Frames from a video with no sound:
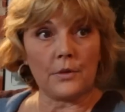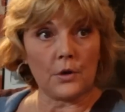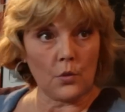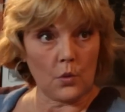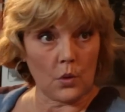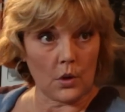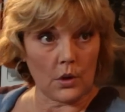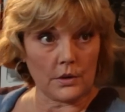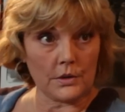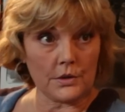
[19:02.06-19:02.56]
up their
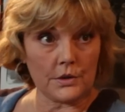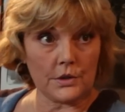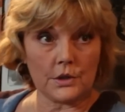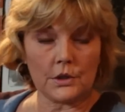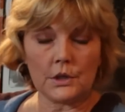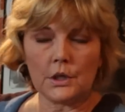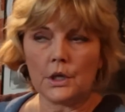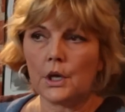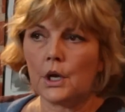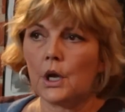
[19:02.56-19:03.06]

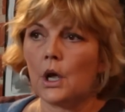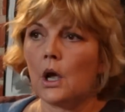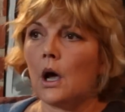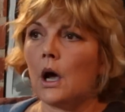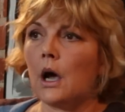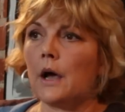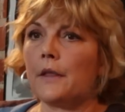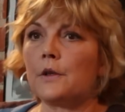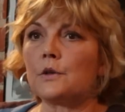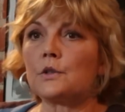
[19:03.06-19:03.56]
words.
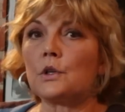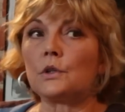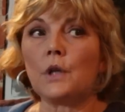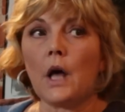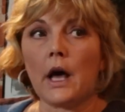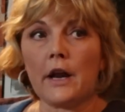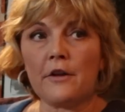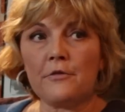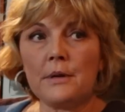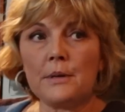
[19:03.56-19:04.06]
Okay. There's a
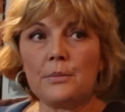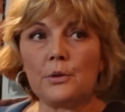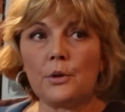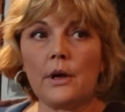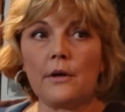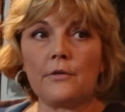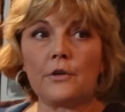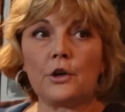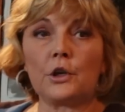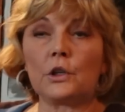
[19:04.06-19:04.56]
lot of people
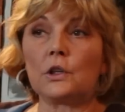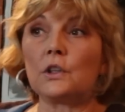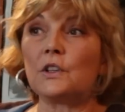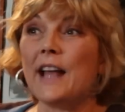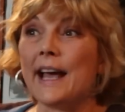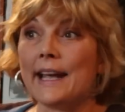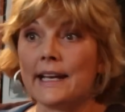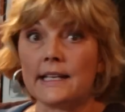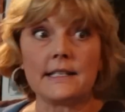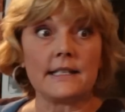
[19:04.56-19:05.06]
who have a good
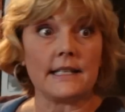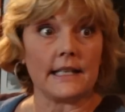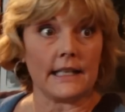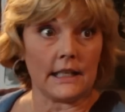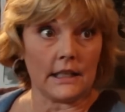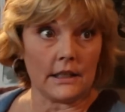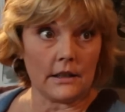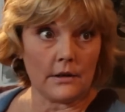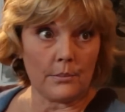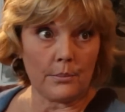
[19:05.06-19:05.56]

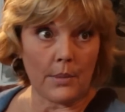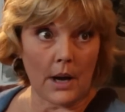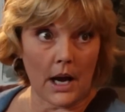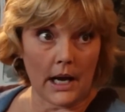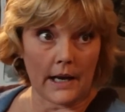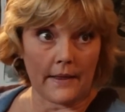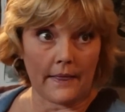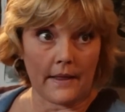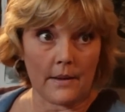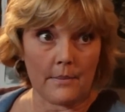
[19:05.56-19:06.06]
legacy
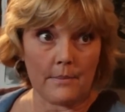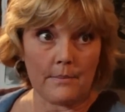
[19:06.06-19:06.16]
behind